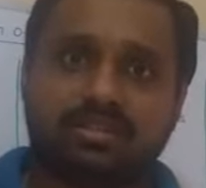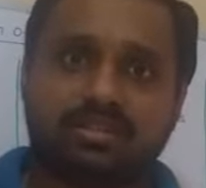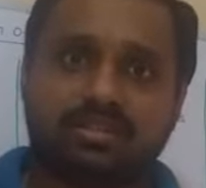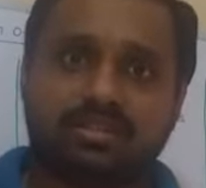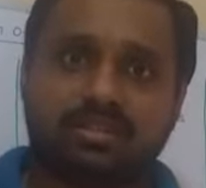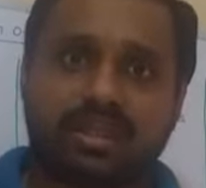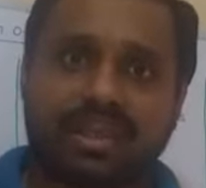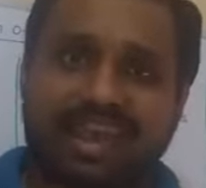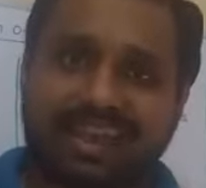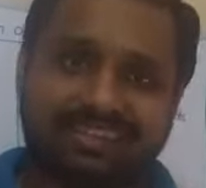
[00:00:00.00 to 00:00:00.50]

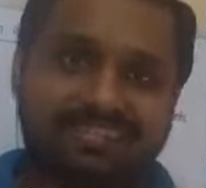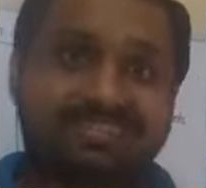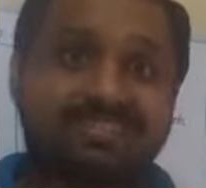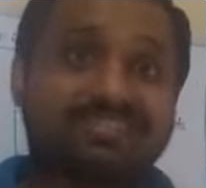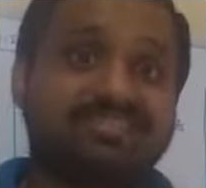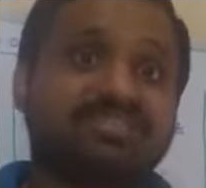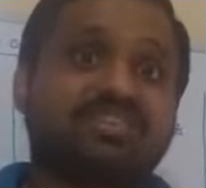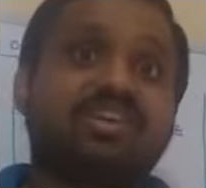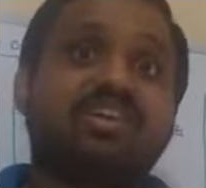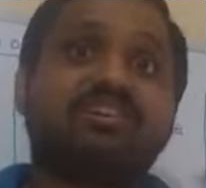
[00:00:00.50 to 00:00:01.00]

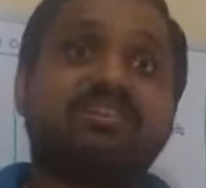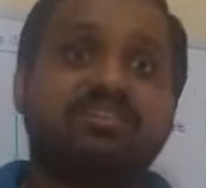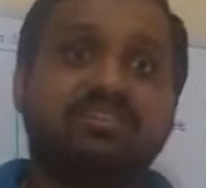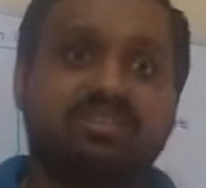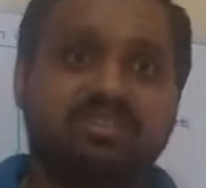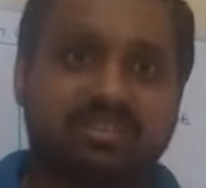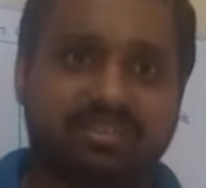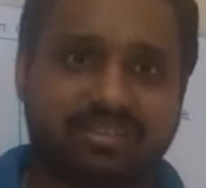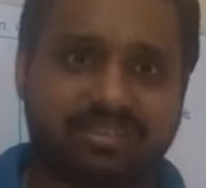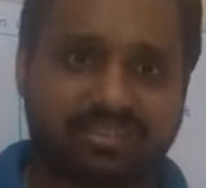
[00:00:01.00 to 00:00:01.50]
existing
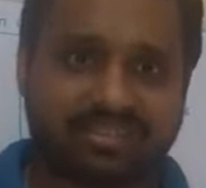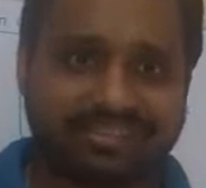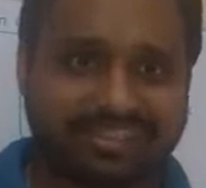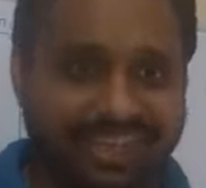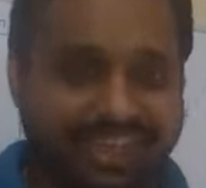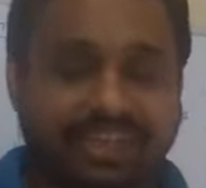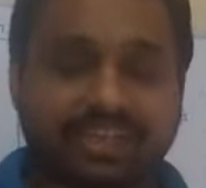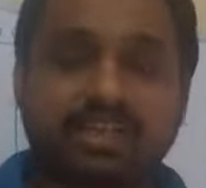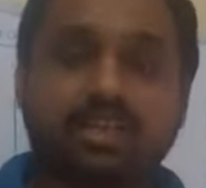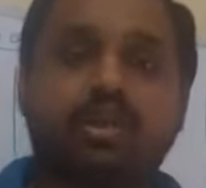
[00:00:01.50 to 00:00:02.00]

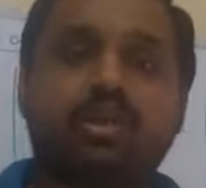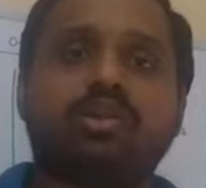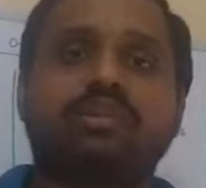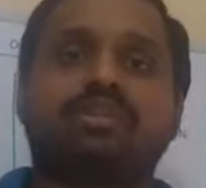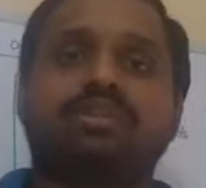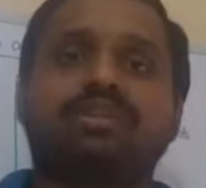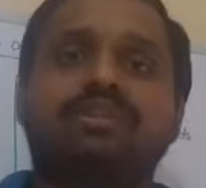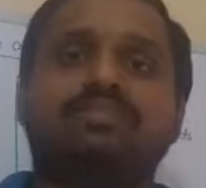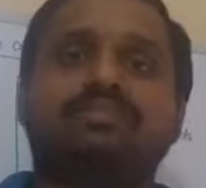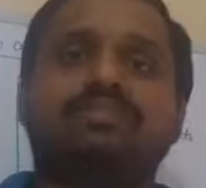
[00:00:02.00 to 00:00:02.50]

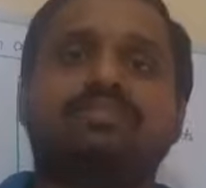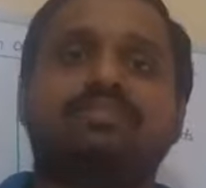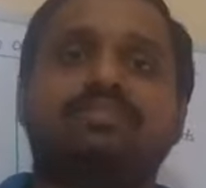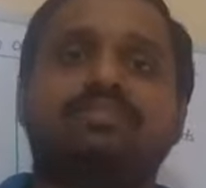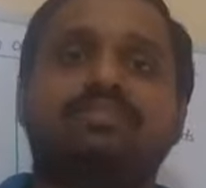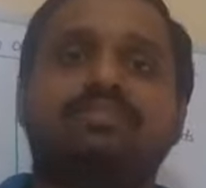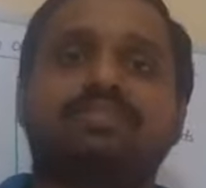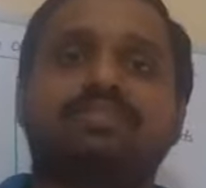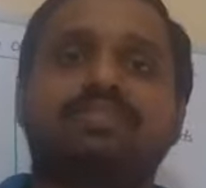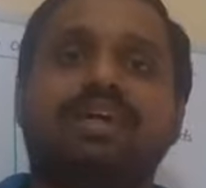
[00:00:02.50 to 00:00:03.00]
technologies
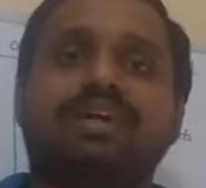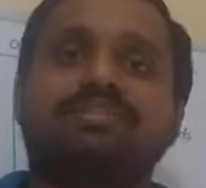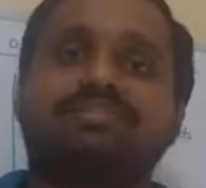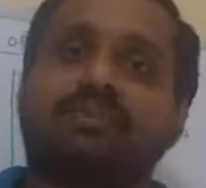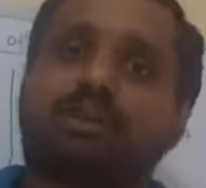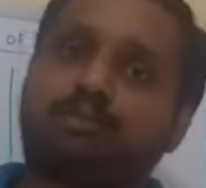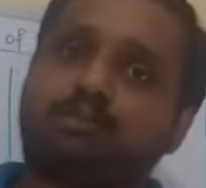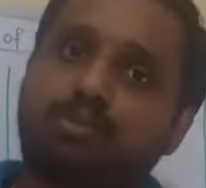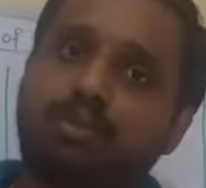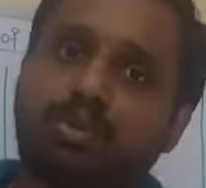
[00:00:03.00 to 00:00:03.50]
that
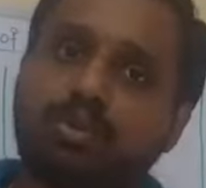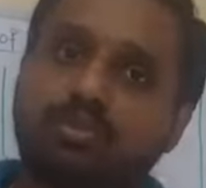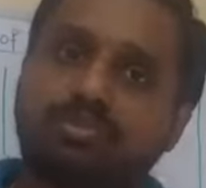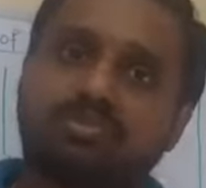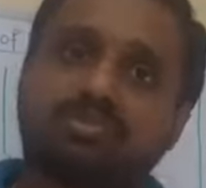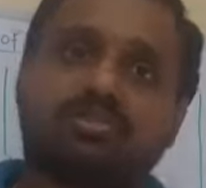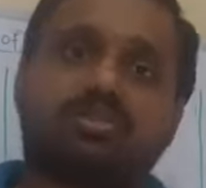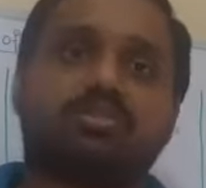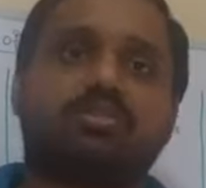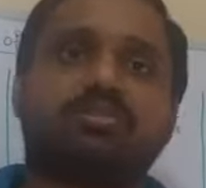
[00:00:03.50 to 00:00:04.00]

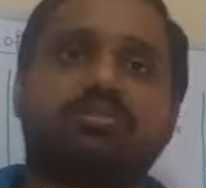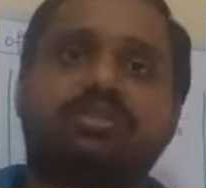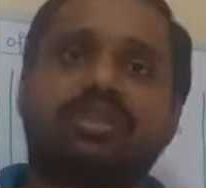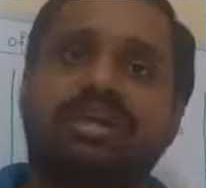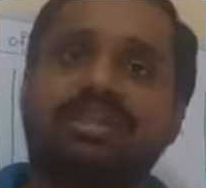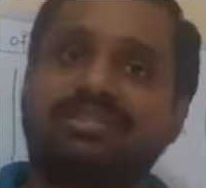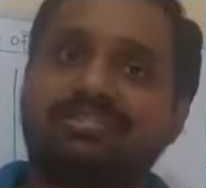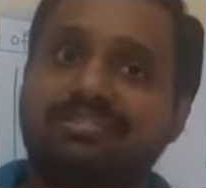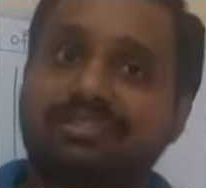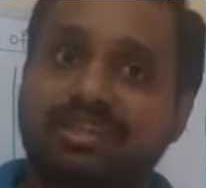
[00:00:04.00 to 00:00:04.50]
supports or
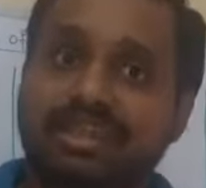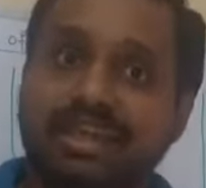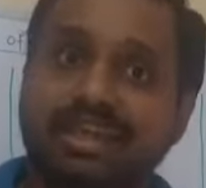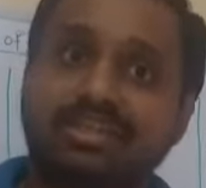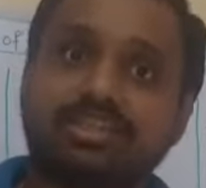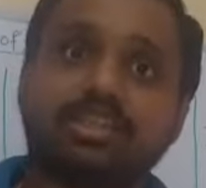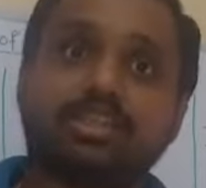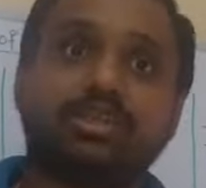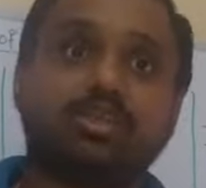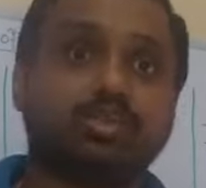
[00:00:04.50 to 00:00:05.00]
that is
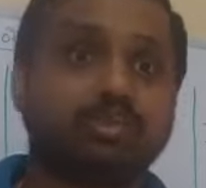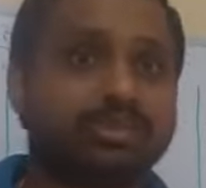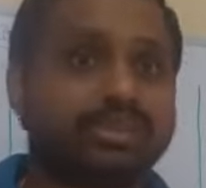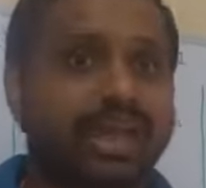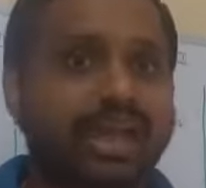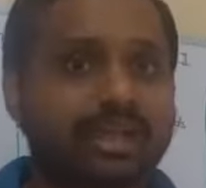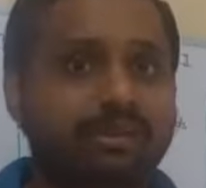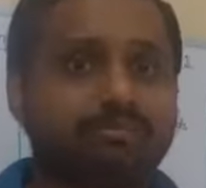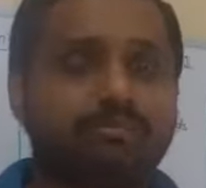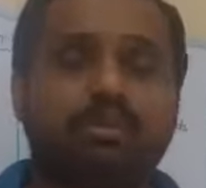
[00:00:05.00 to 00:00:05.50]
related to
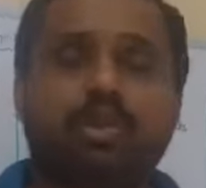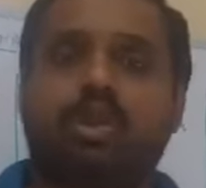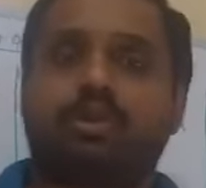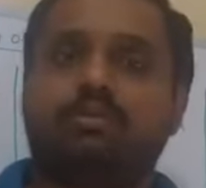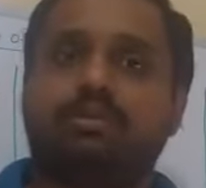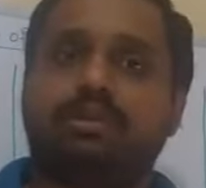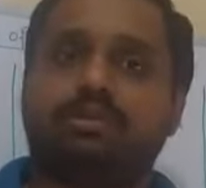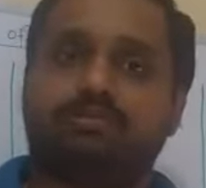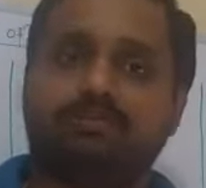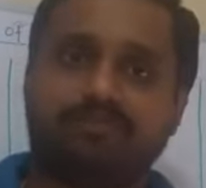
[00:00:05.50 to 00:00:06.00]
that
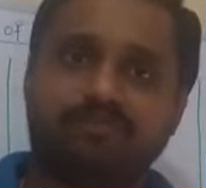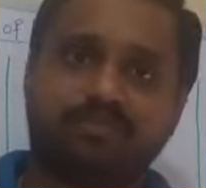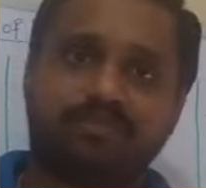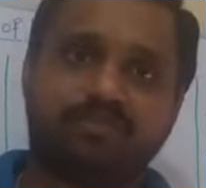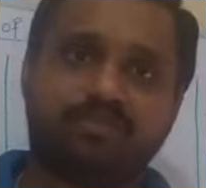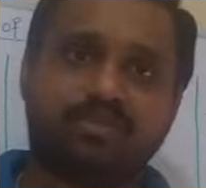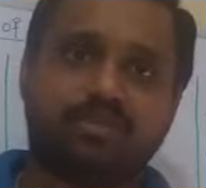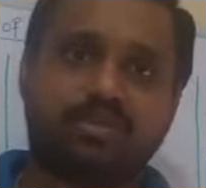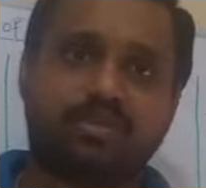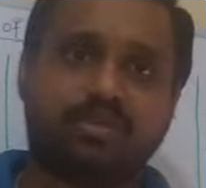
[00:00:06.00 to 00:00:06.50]
problem.
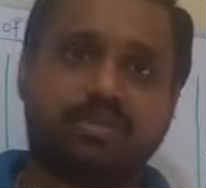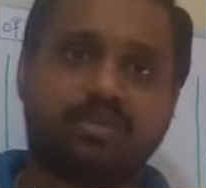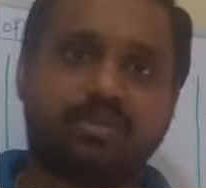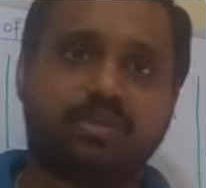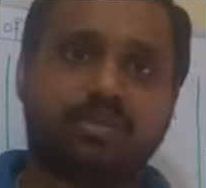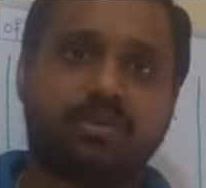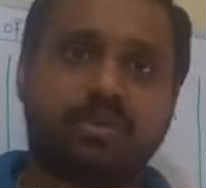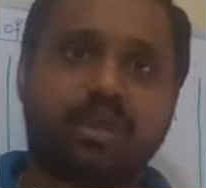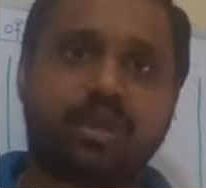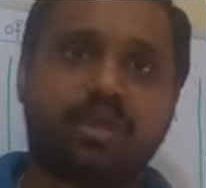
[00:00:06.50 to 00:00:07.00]

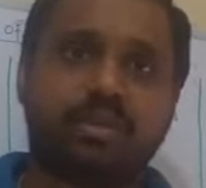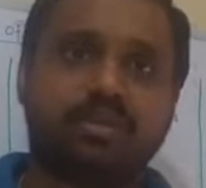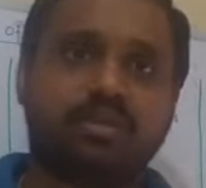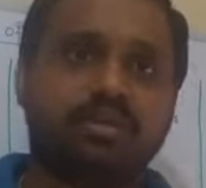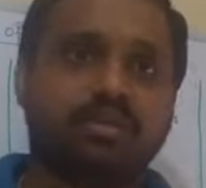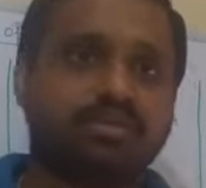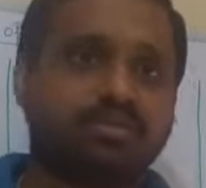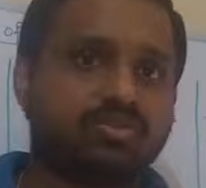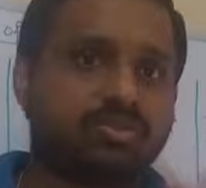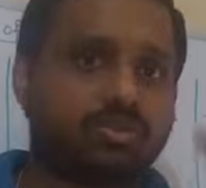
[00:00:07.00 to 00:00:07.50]
Okay,
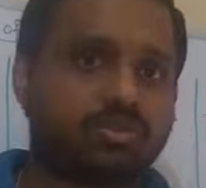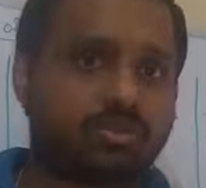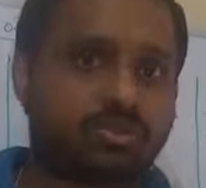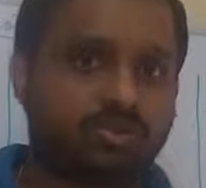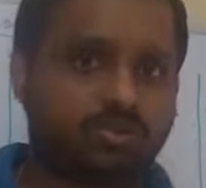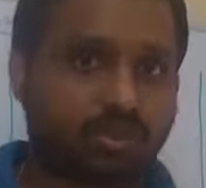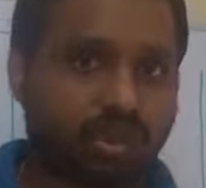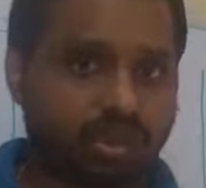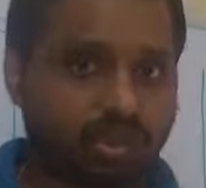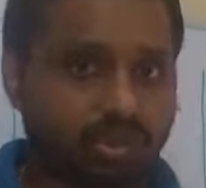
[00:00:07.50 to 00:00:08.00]
so
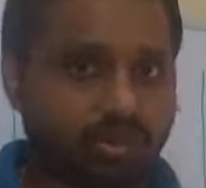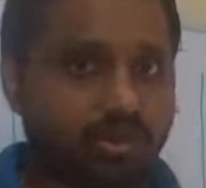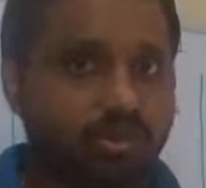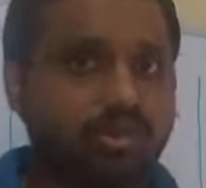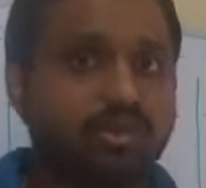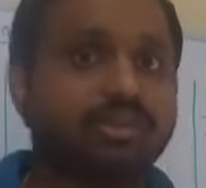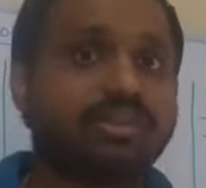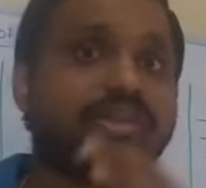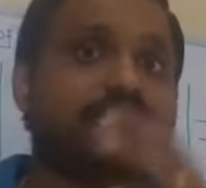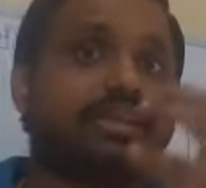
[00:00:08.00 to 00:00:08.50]
what are
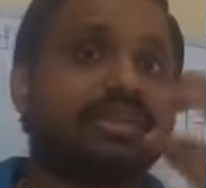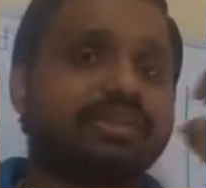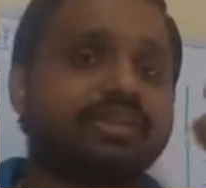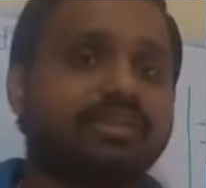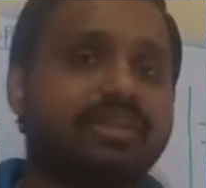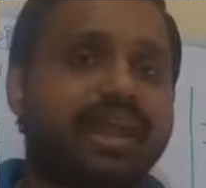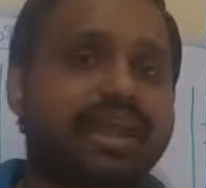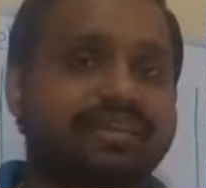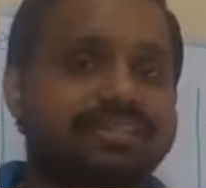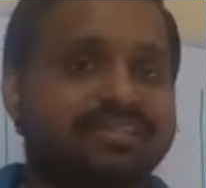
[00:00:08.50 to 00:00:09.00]
all the
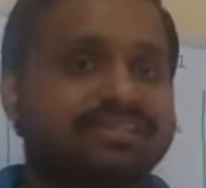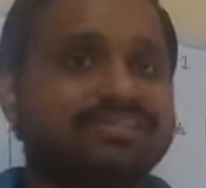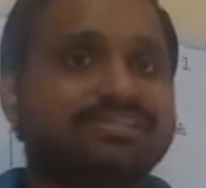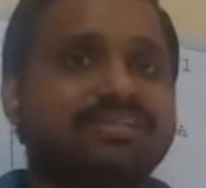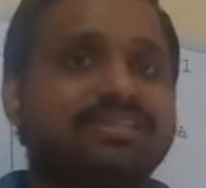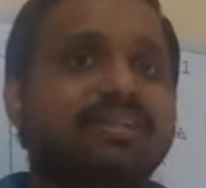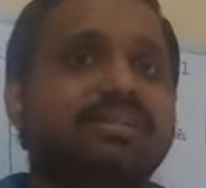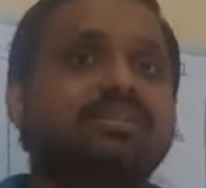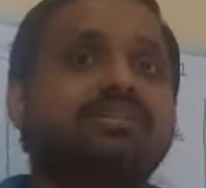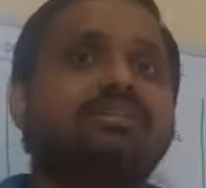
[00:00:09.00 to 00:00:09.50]

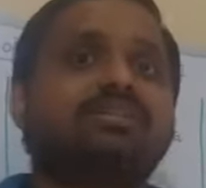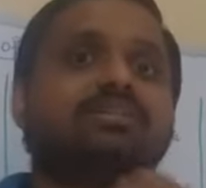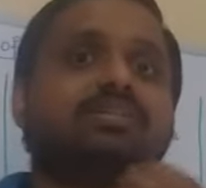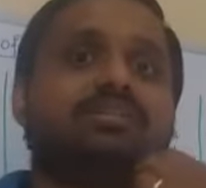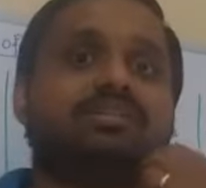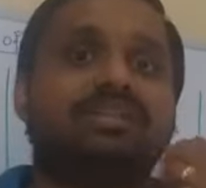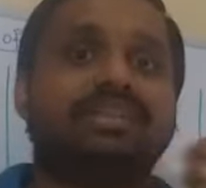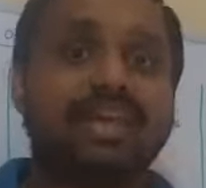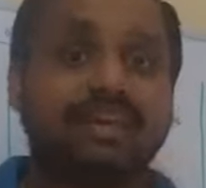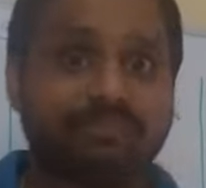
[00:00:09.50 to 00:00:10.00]
existing
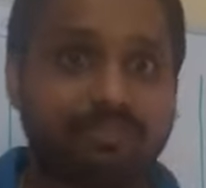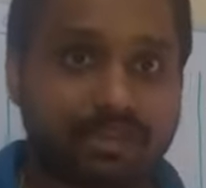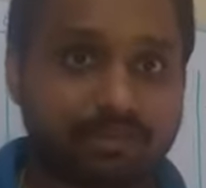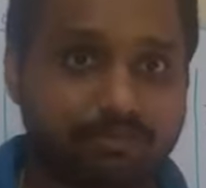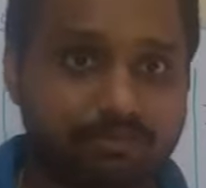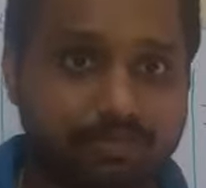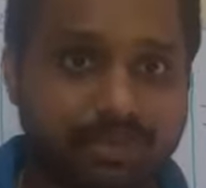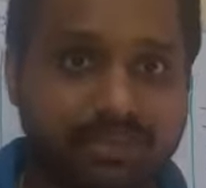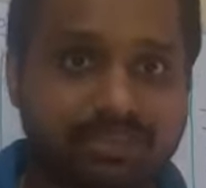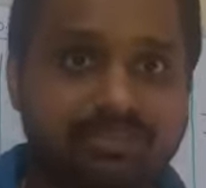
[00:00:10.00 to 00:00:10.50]

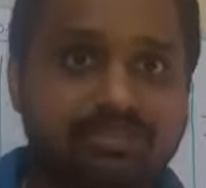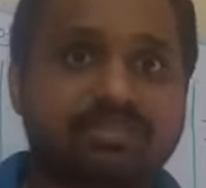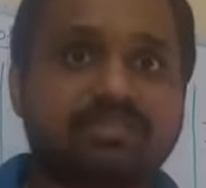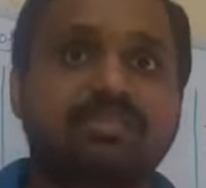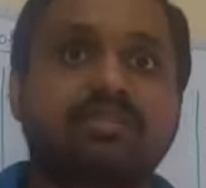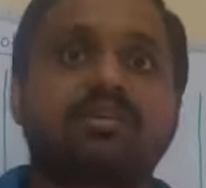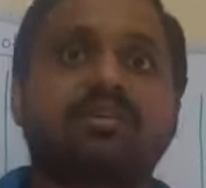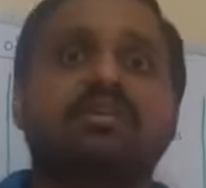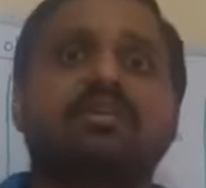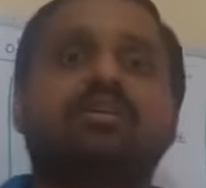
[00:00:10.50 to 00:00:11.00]
developments